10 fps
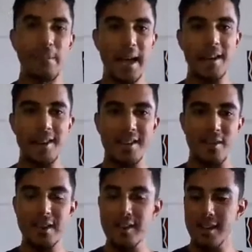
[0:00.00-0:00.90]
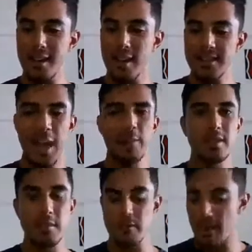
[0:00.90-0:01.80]
of abandoned, or I didn't tap
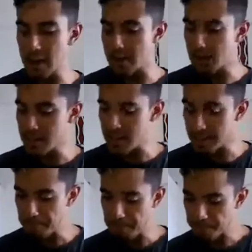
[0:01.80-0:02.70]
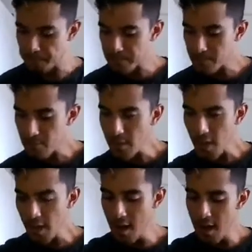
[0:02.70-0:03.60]
into my father nature.
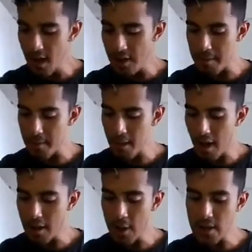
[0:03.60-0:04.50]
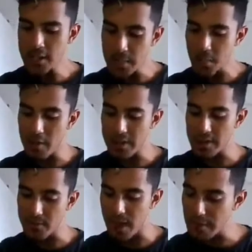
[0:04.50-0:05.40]
And I want to speak more about
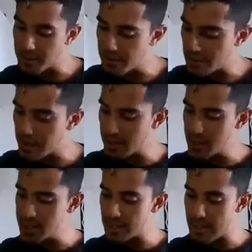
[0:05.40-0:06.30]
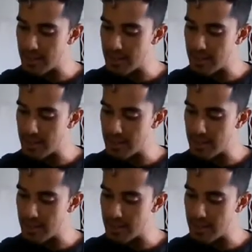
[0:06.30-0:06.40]
this father thing because